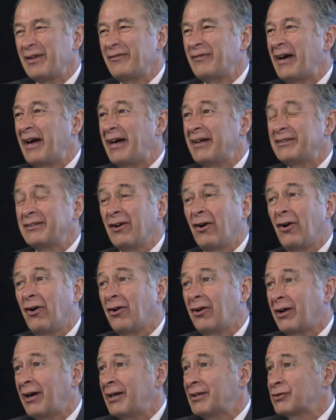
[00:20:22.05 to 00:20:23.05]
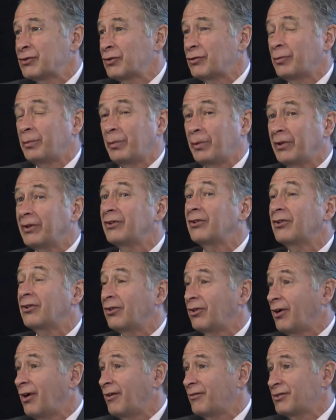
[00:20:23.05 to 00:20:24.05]
We've had all kinds of
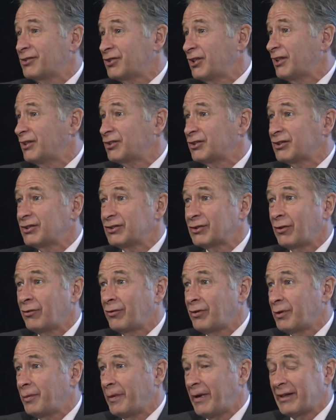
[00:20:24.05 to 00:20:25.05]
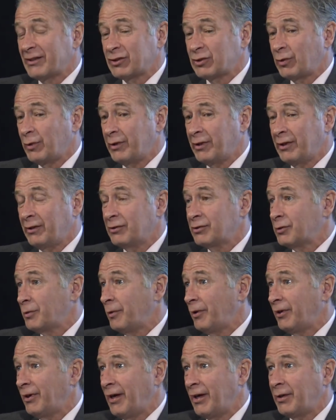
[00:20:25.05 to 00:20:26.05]
political conversations over the past 20 years
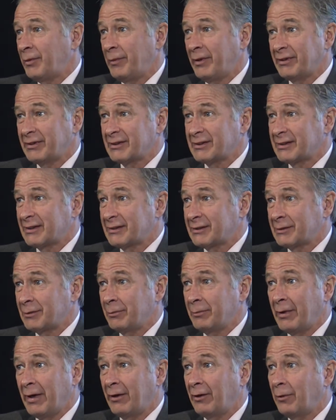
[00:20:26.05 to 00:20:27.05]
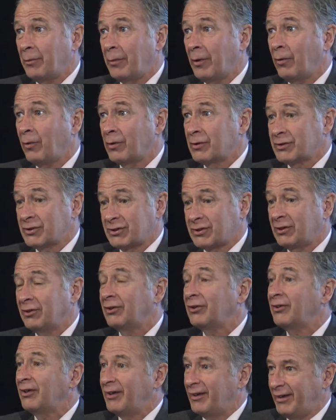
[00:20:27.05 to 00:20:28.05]
about how to make the system better, but we're mm -hmm.
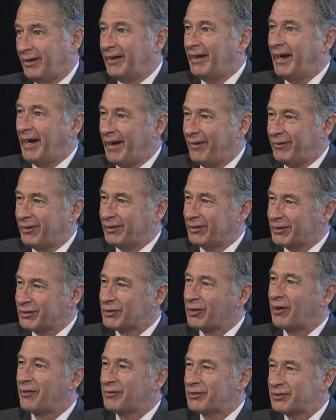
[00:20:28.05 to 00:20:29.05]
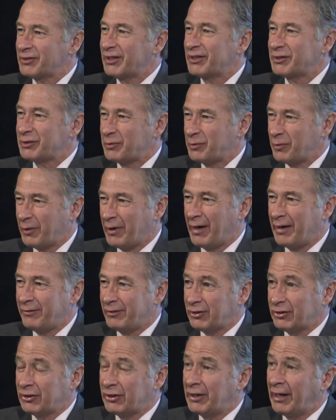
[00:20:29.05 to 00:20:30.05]
still having this conversation we're
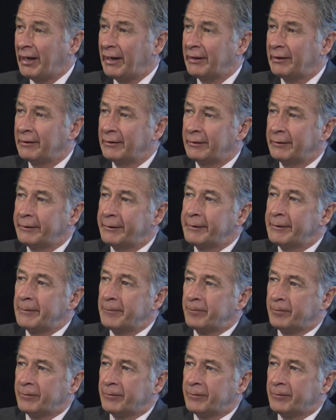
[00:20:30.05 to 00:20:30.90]
having today. Mm